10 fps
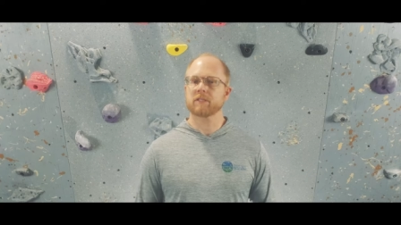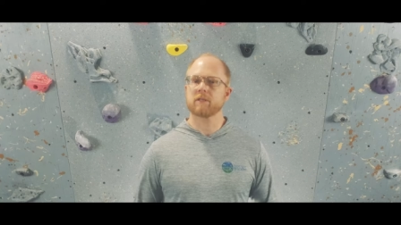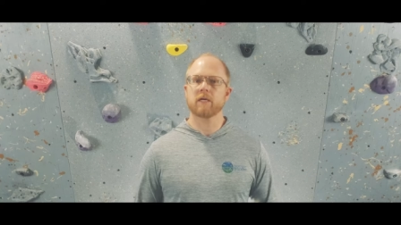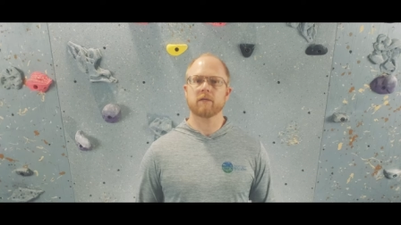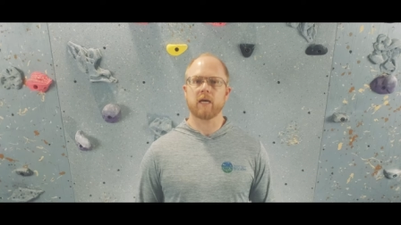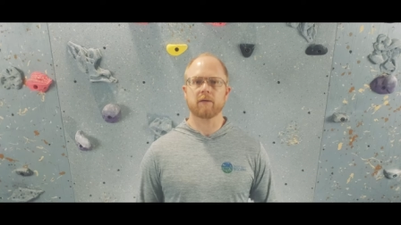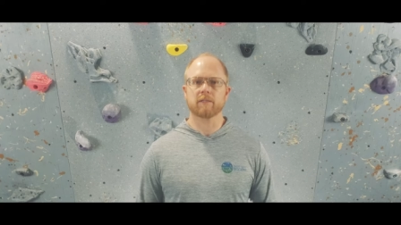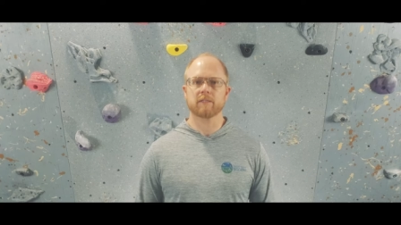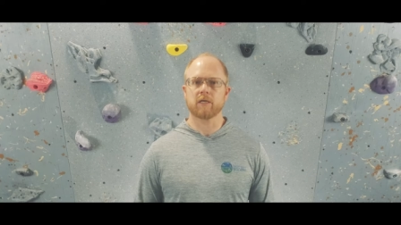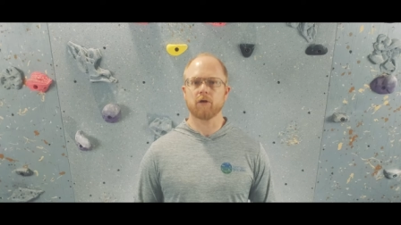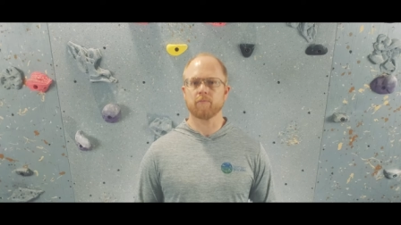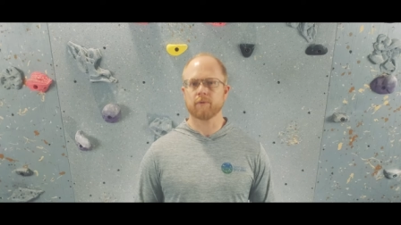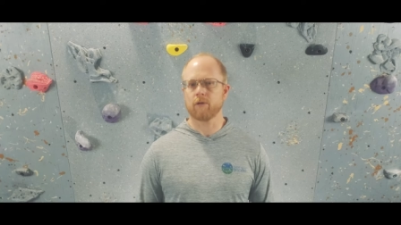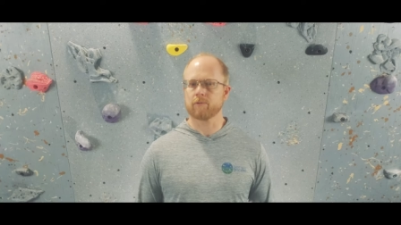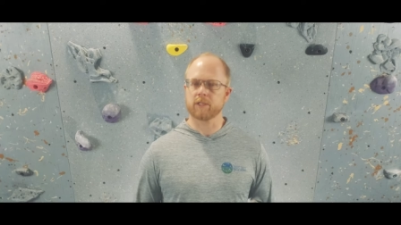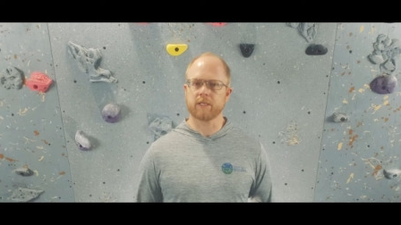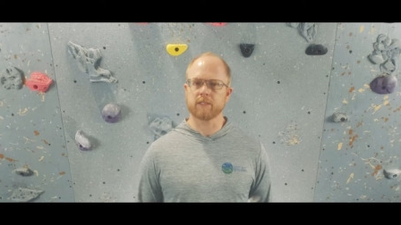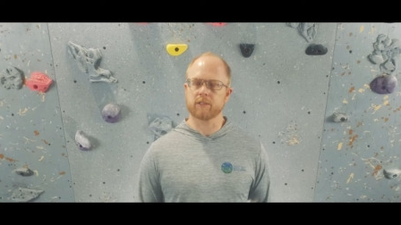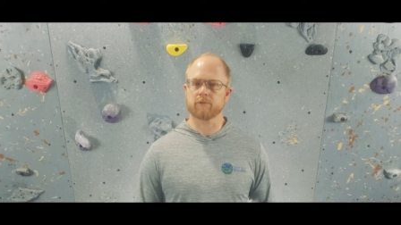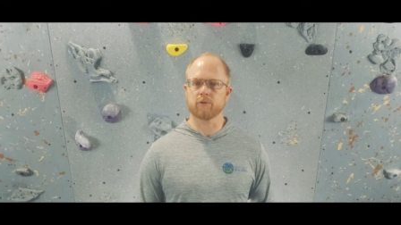fixed line allowed us to help coach the
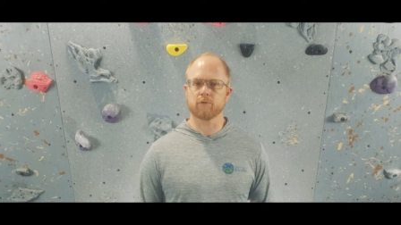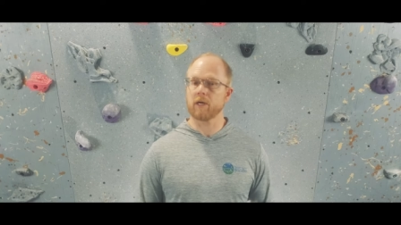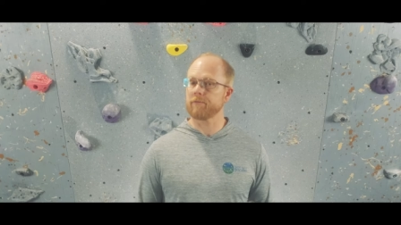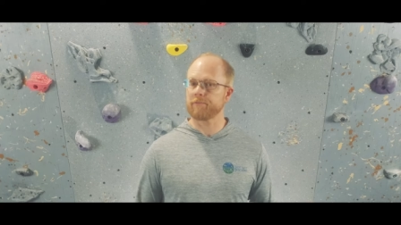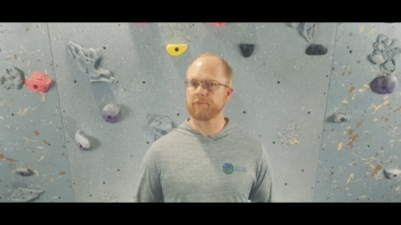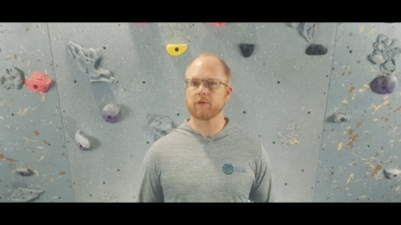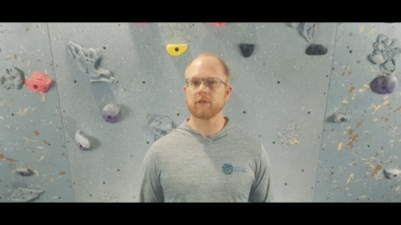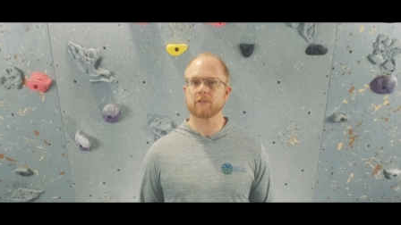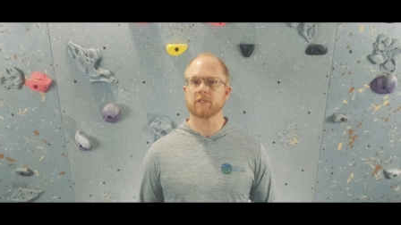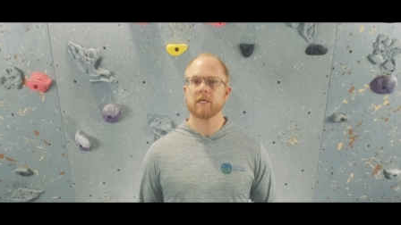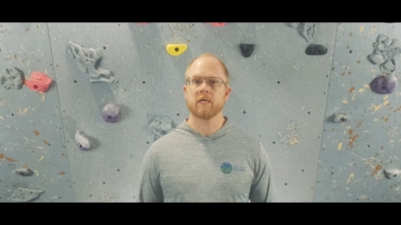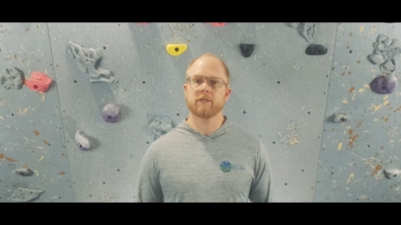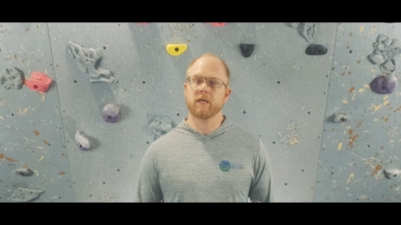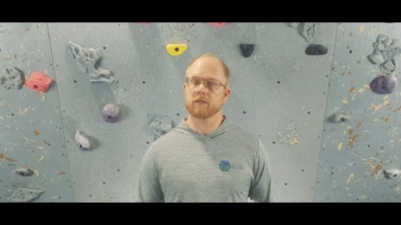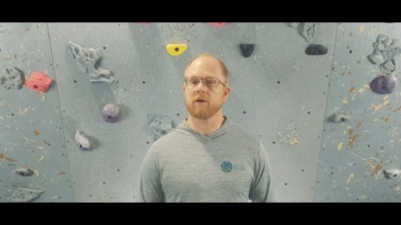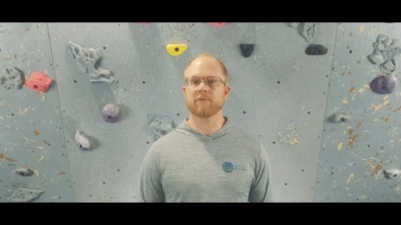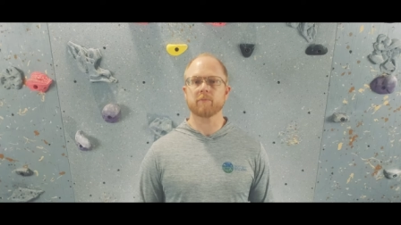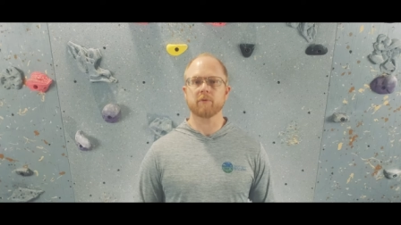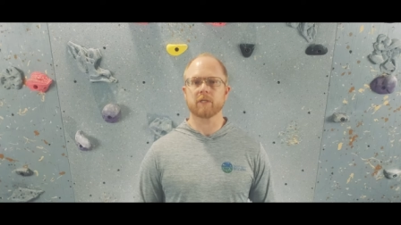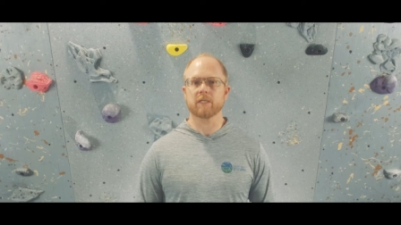kids through at first the
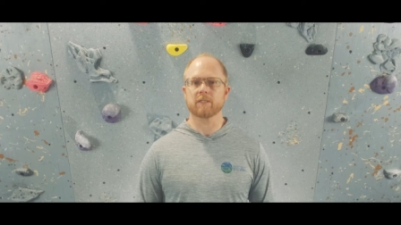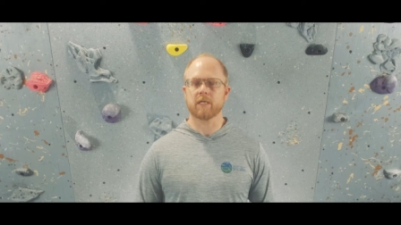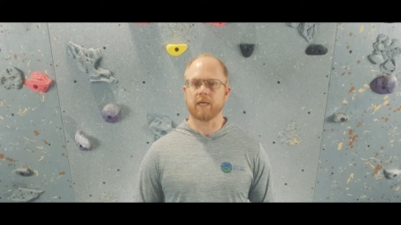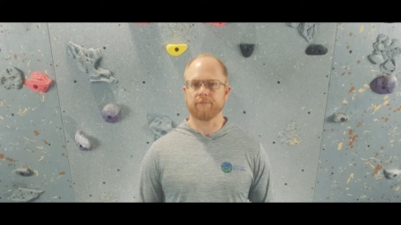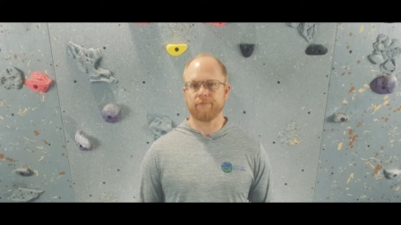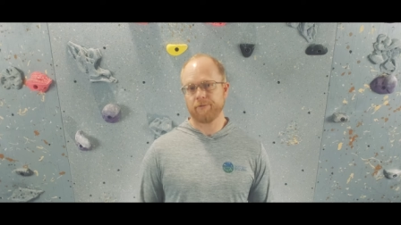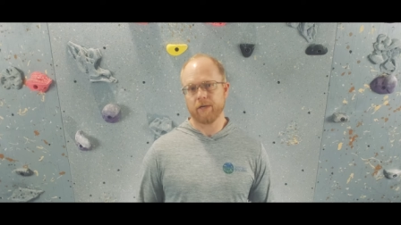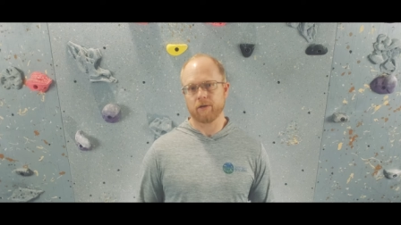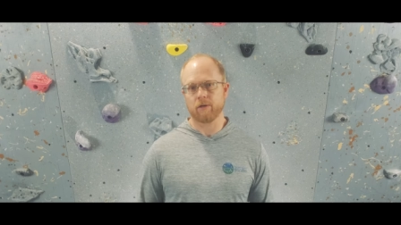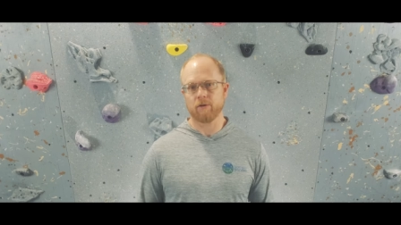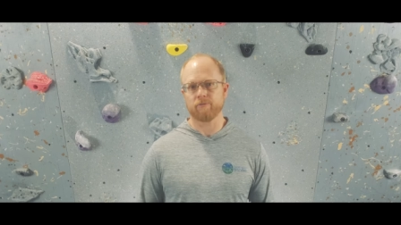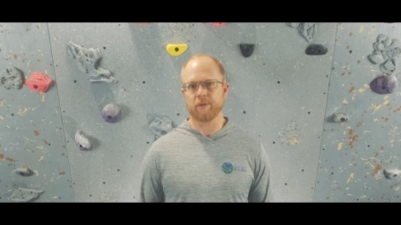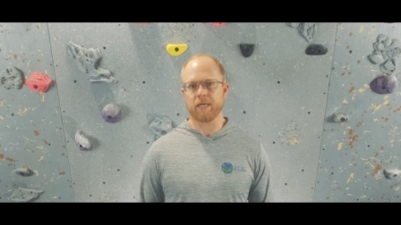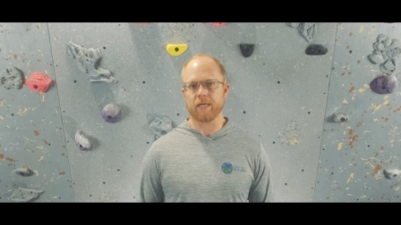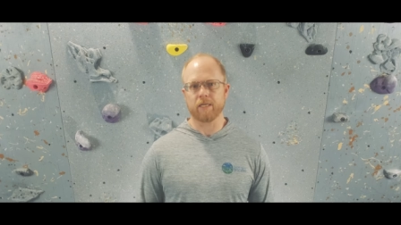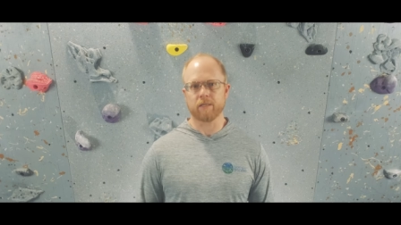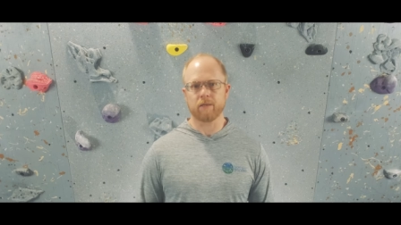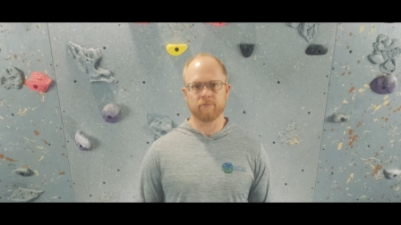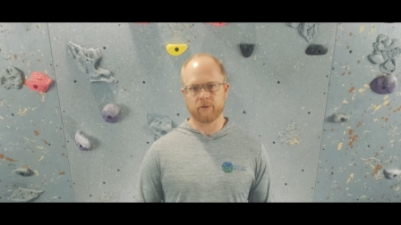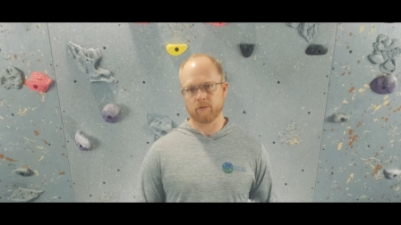uncomfortableness and fear of being
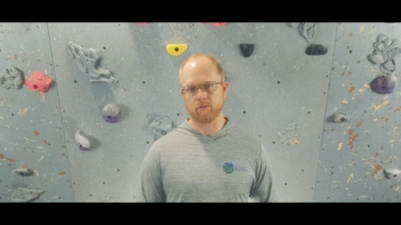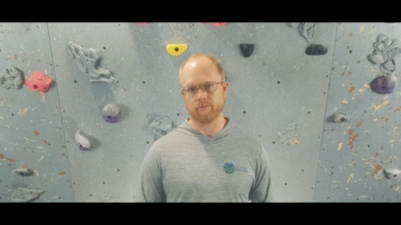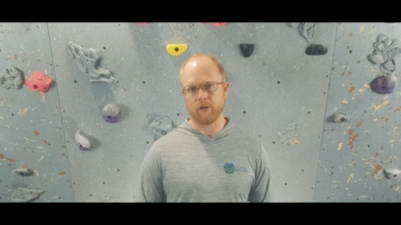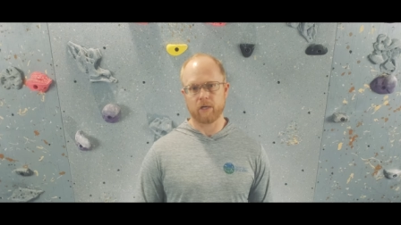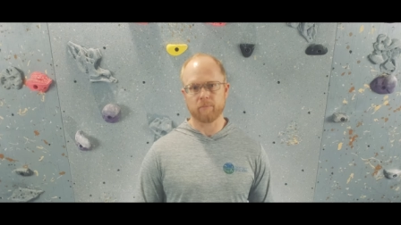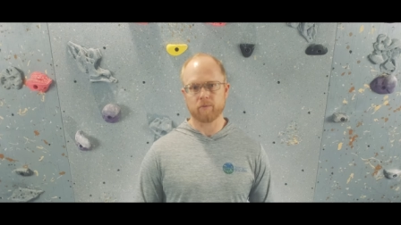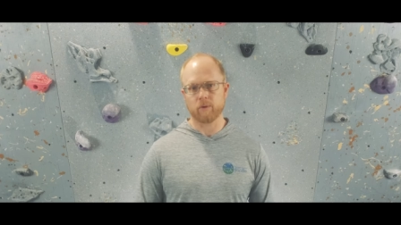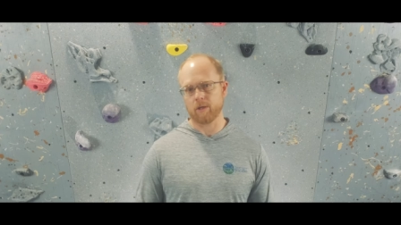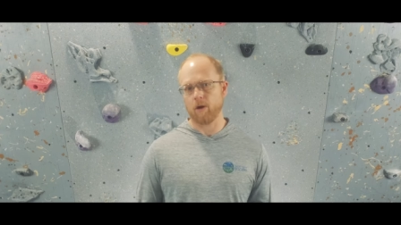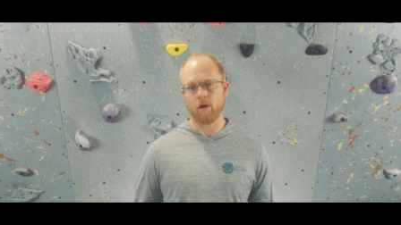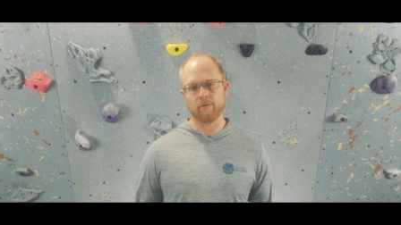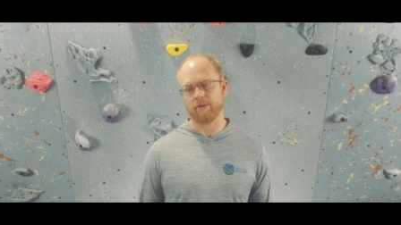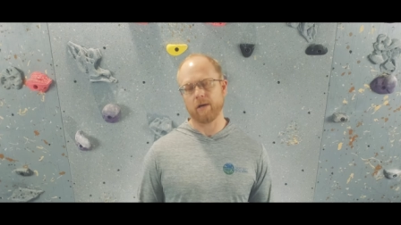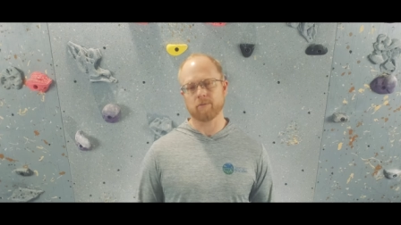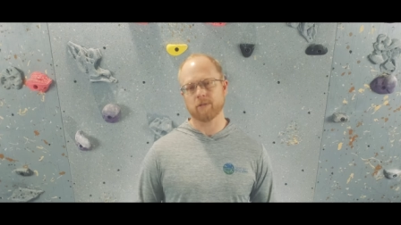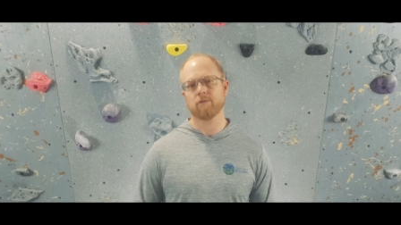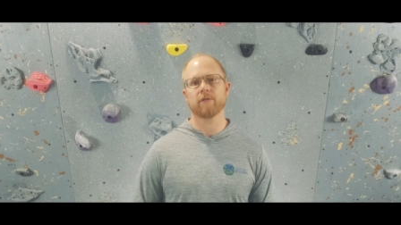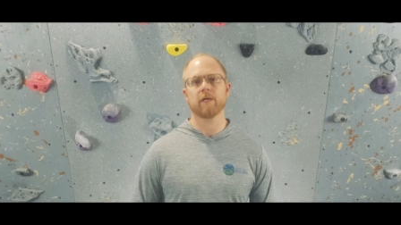in a vertical environment when all of that was new to